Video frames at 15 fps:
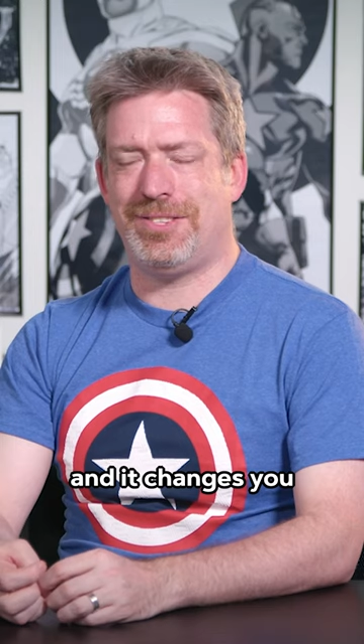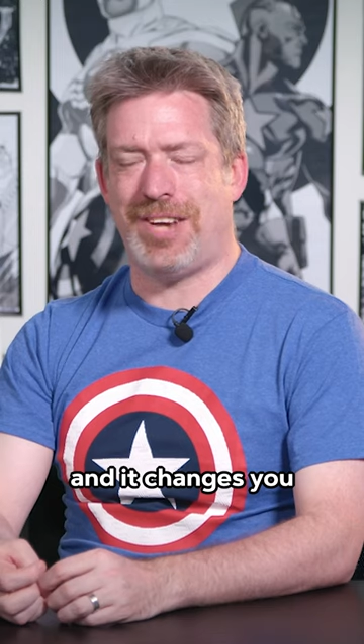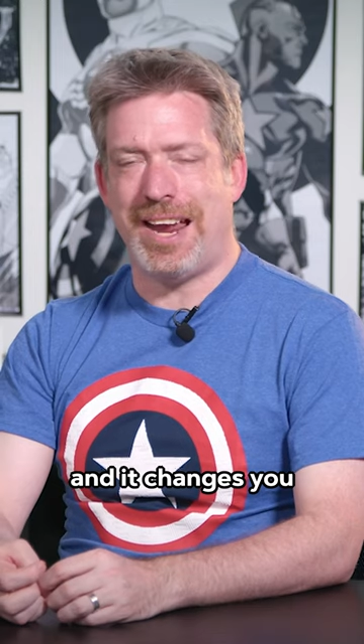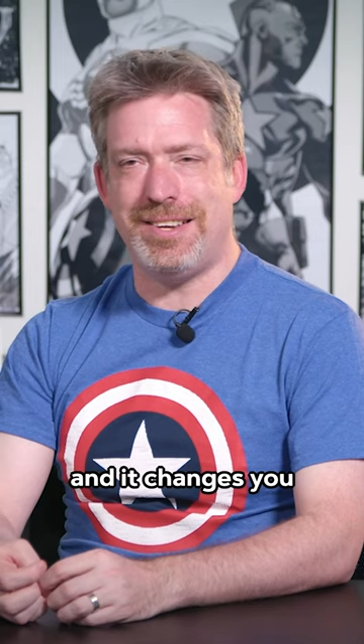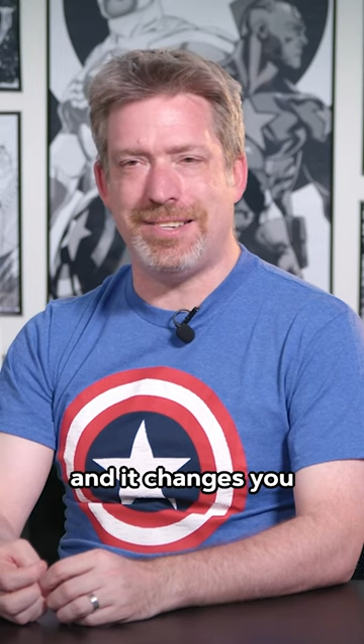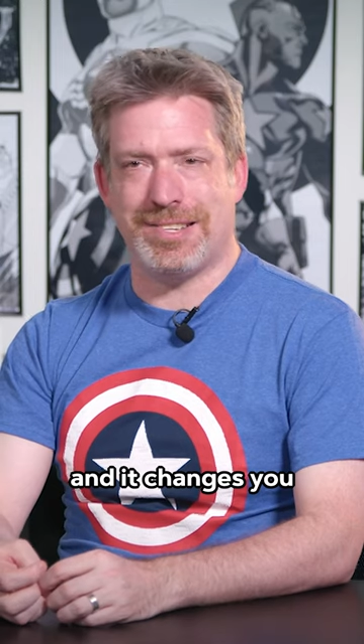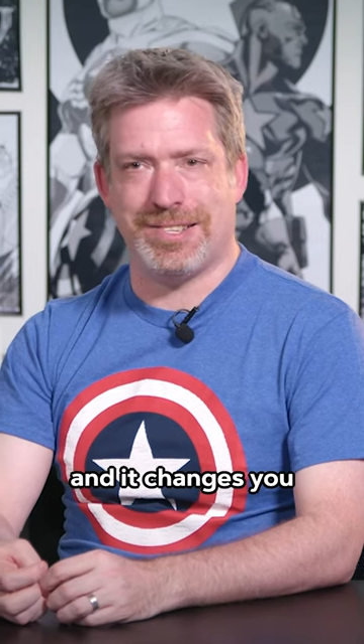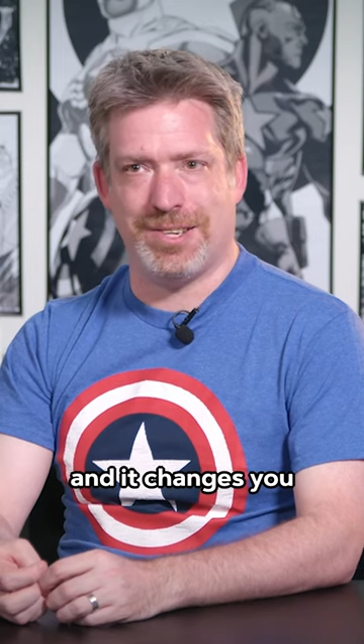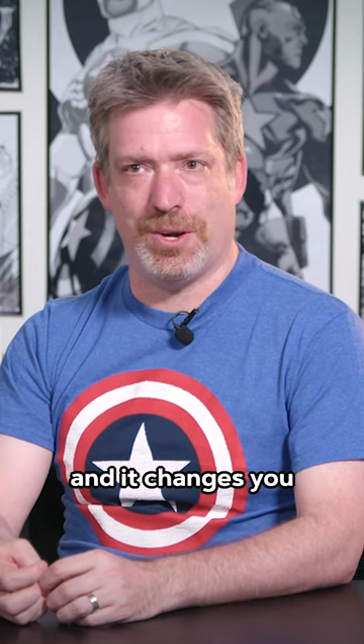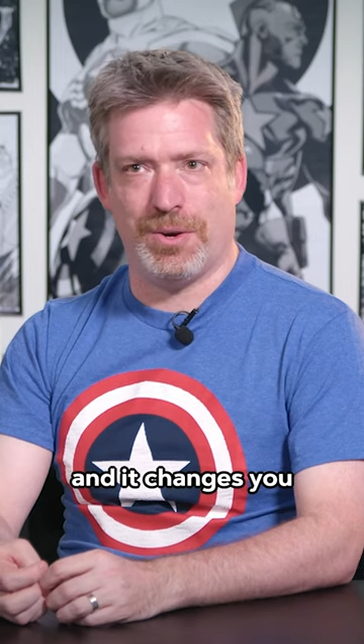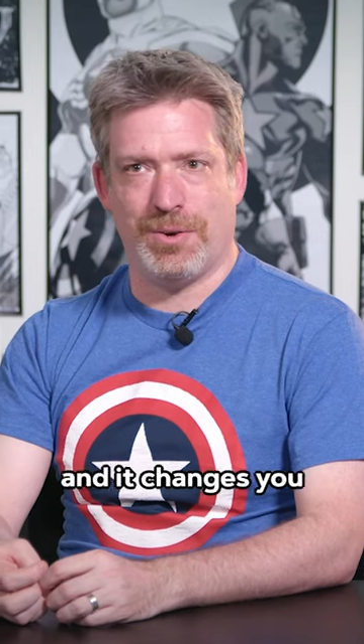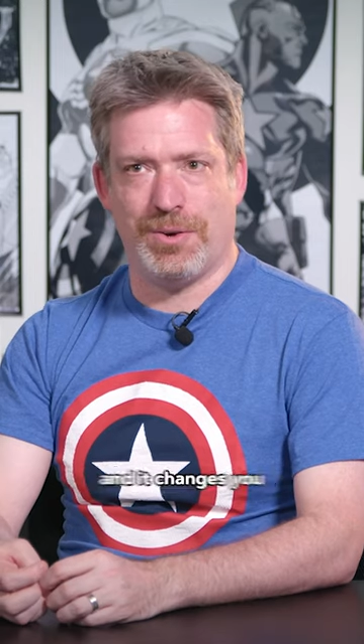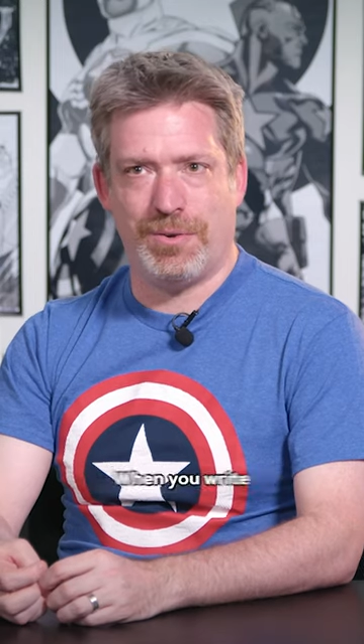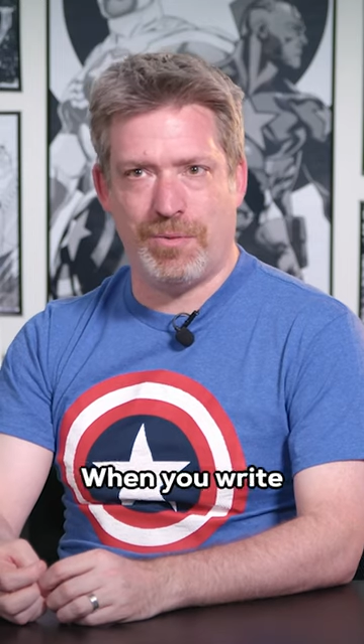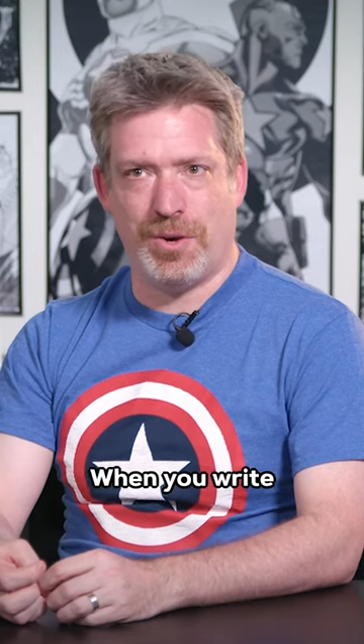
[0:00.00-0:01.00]
changes
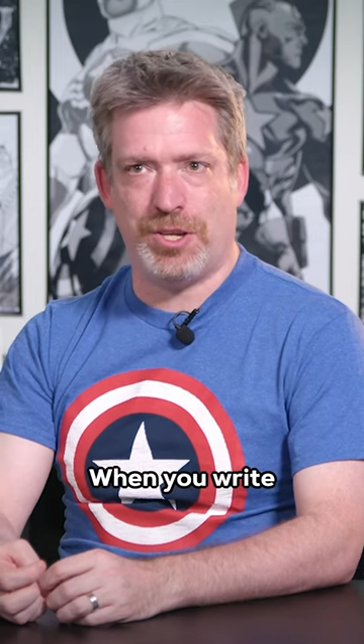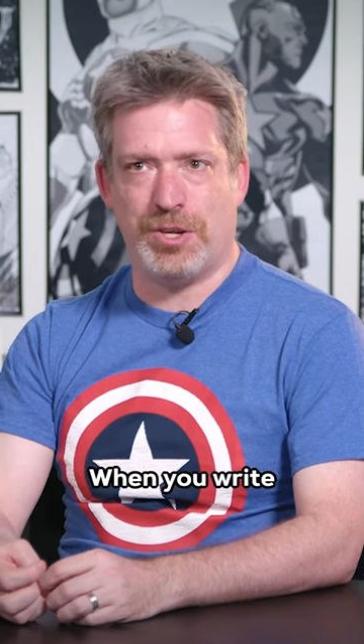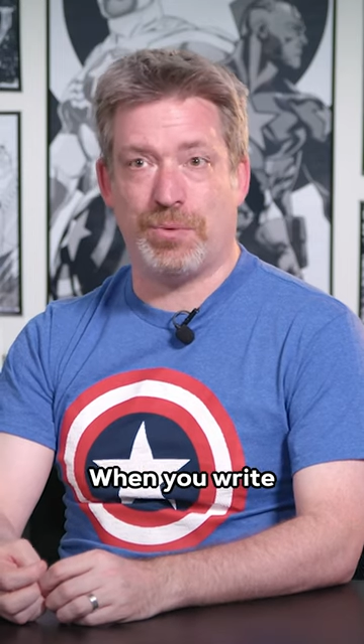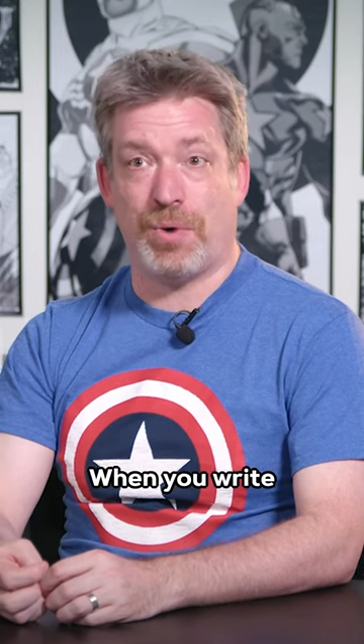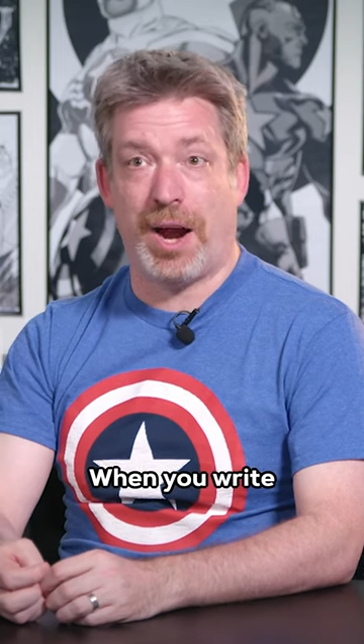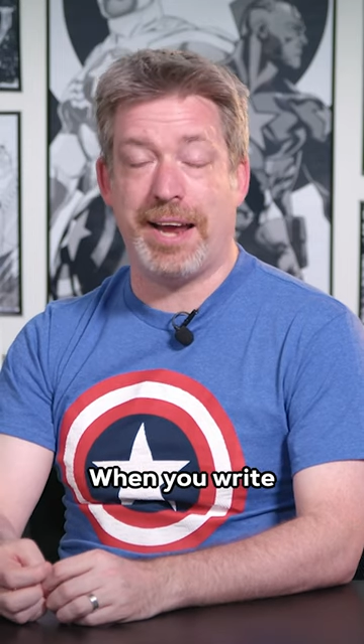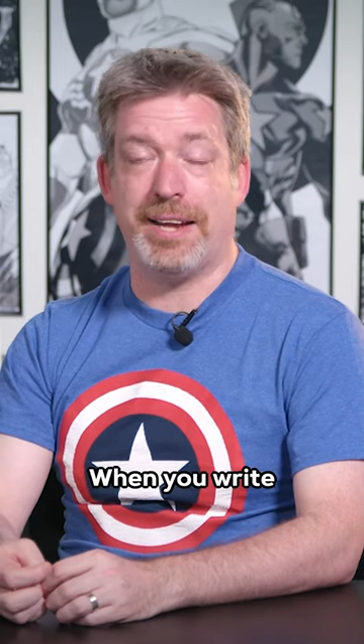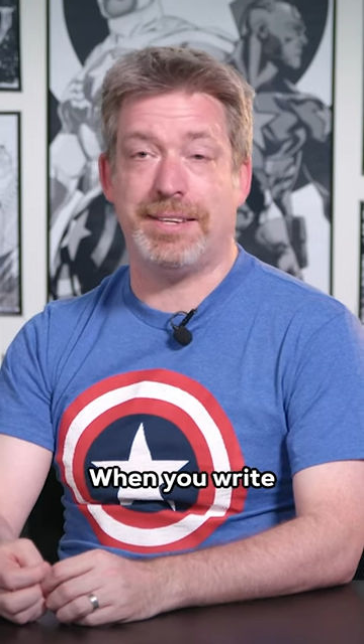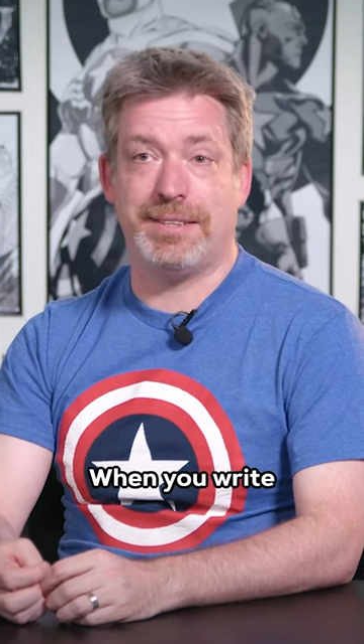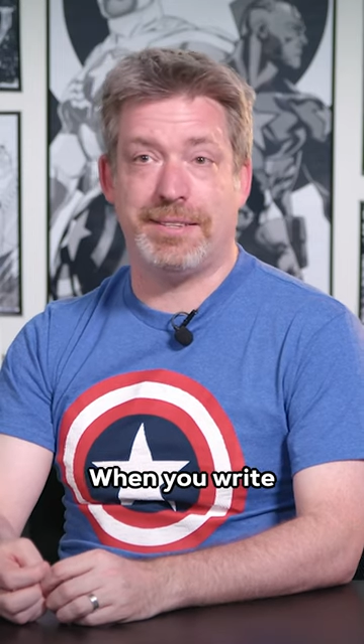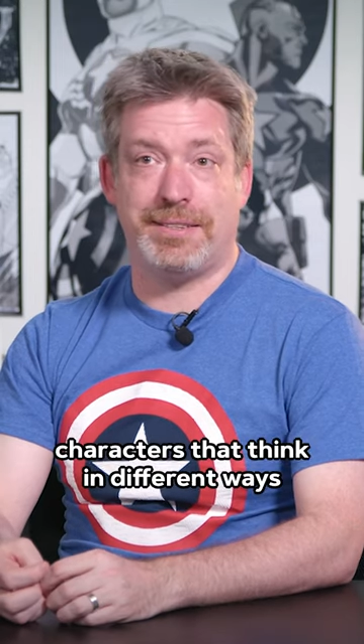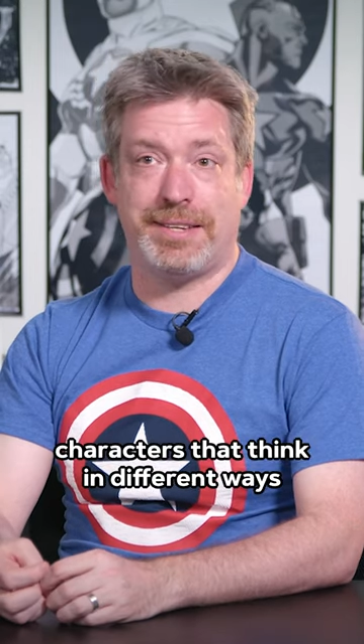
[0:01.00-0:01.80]
you when you write